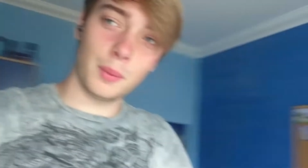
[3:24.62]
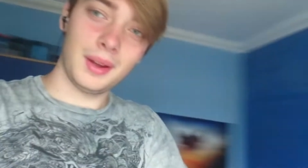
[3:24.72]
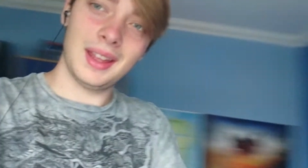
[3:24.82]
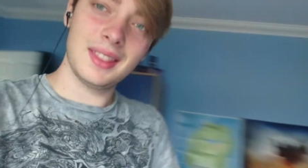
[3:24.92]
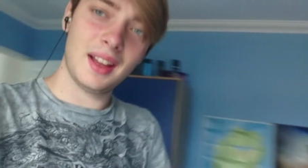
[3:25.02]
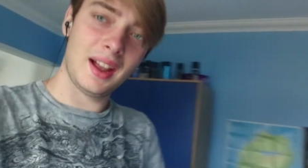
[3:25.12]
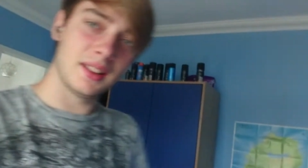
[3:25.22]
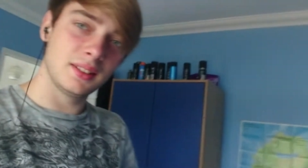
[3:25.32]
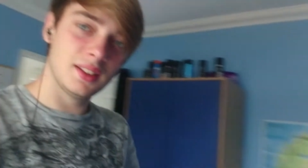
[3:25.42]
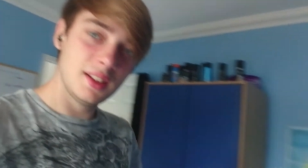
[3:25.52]
weird that I had
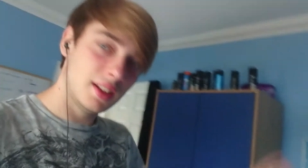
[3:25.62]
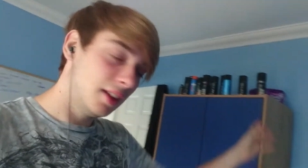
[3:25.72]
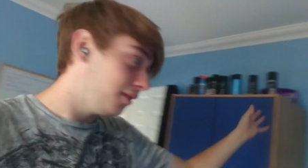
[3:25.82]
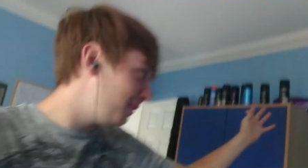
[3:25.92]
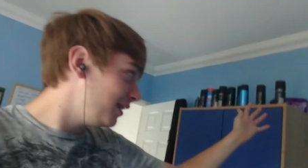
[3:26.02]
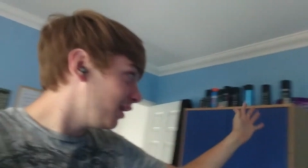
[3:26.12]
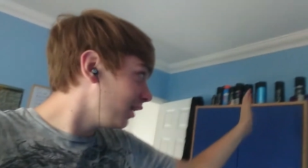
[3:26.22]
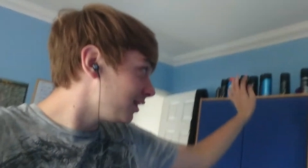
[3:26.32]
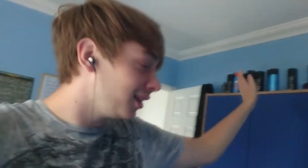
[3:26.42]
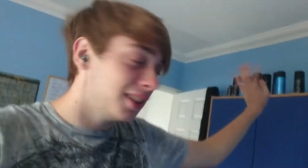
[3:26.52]
a
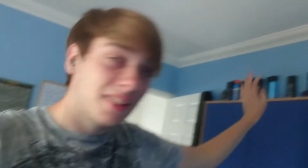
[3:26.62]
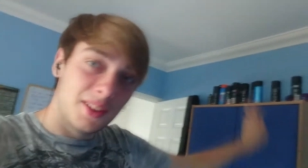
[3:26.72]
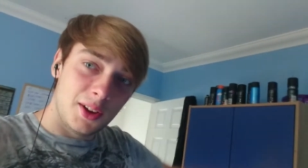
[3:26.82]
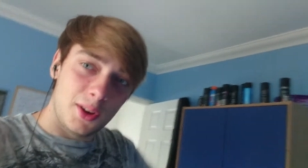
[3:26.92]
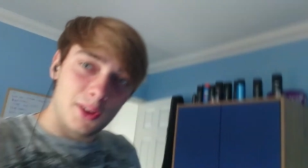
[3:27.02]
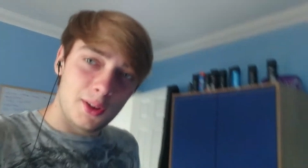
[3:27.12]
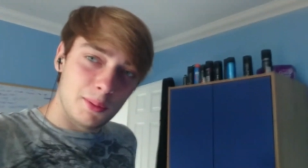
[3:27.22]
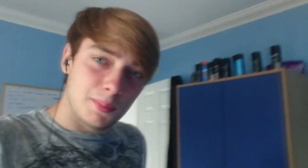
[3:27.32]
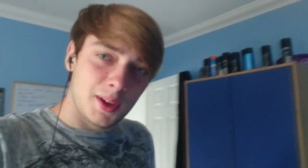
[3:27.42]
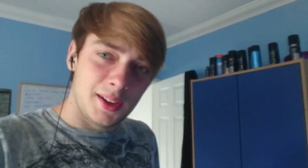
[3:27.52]
pinata on
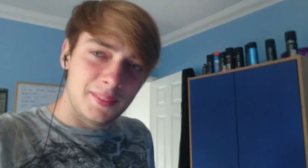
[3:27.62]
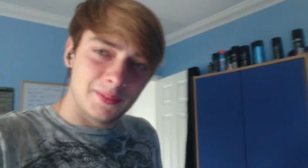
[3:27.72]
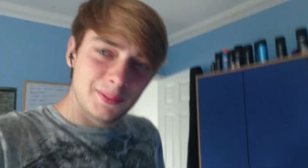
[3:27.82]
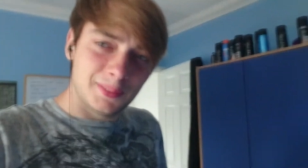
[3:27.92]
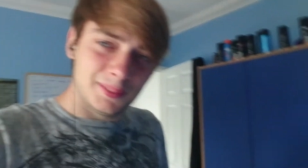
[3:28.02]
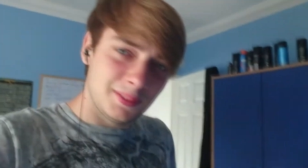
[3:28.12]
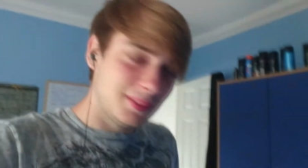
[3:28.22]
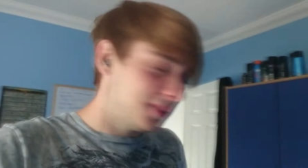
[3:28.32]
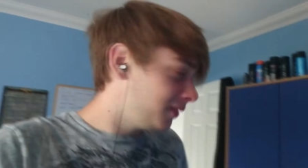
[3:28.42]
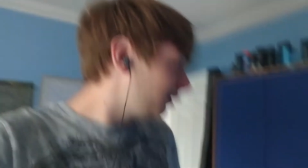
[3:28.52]
my
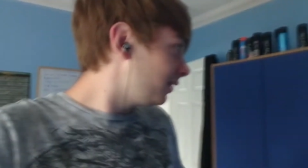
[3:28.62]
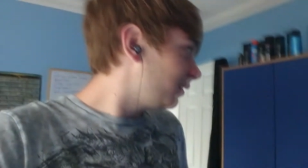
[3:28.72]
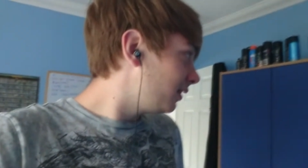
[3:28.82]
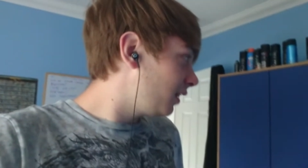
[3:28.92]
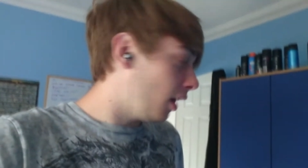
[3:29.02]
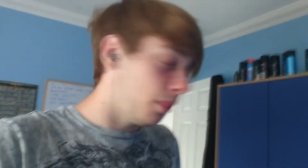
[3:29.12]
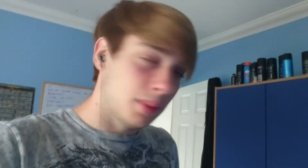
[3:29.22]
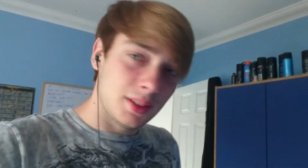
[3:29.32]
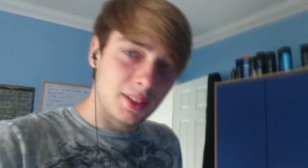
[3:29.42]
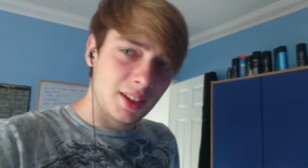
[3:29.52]

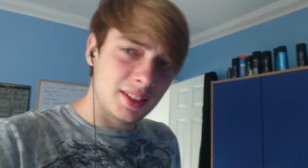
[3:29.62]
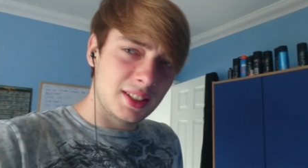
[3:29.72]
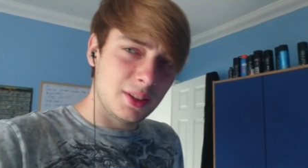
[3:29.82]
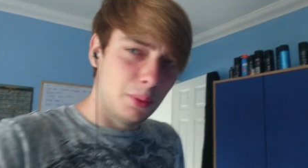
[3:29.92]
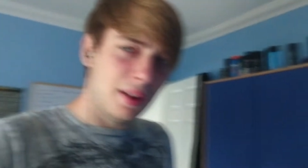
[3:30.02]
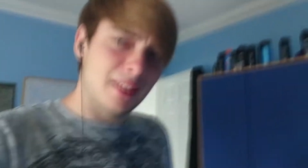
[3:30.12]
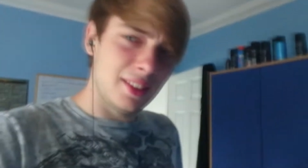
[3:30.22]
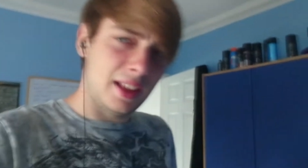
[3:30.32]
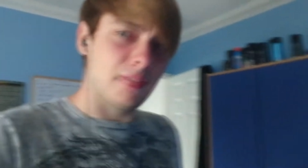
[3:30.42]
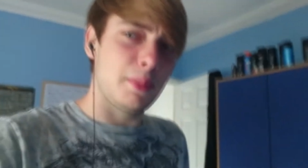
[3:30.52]
cupboard. It's still weird
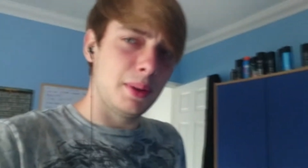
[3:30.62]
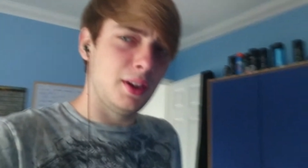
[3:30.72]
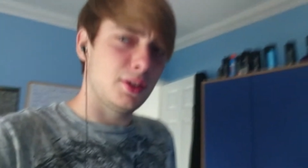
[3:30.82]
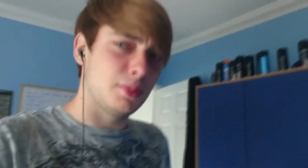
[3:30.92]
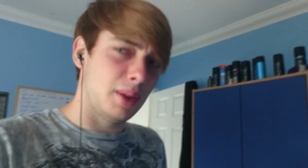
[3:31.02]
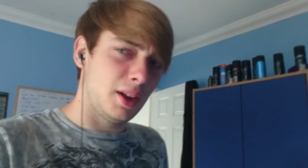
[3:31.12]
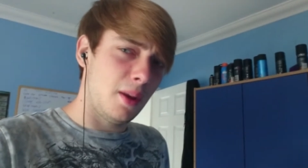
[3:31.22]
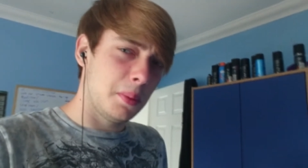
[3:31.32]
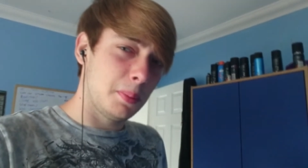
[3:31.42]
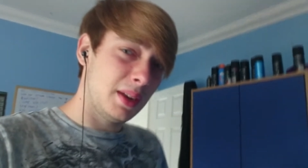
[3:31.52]
that I have a pinata in my
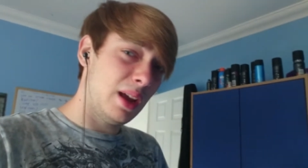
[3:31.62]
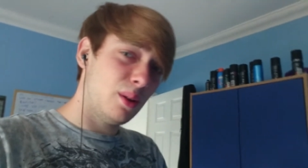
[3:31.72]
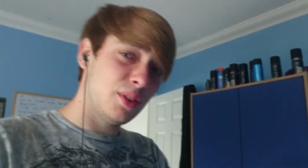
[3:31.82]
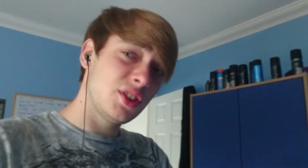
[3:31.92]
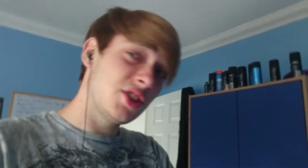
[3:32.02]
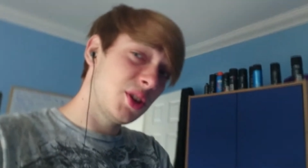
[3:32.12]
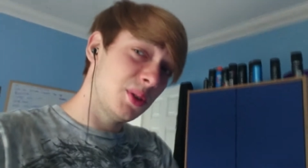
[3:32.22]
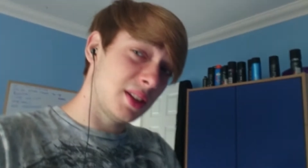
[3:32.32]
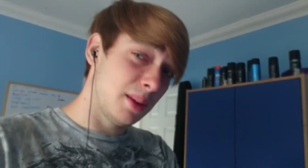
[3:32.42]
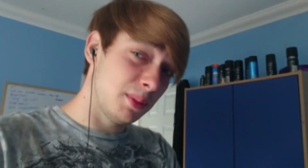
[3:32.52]
cupboard, but now I've
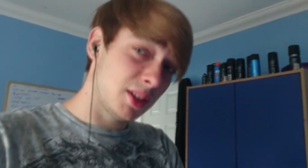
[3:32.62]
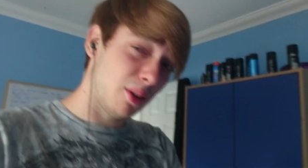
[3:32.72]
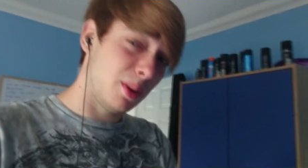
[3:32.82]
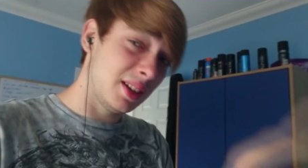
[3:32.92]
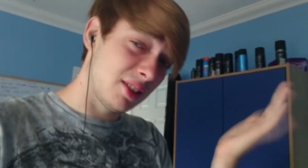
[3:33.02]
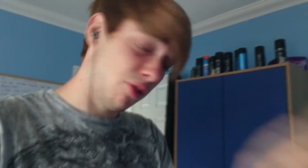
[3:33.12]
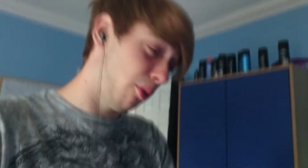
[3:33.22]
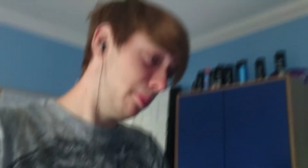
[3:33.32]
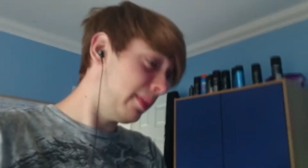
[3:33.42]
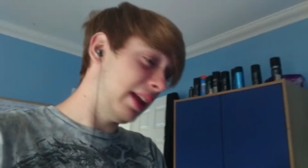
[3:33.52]
introduced him, so he's
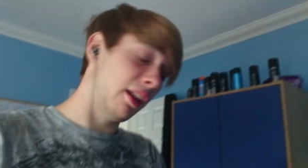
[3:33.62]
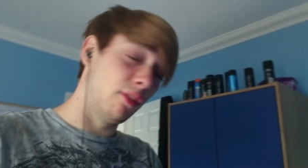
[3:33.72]
not being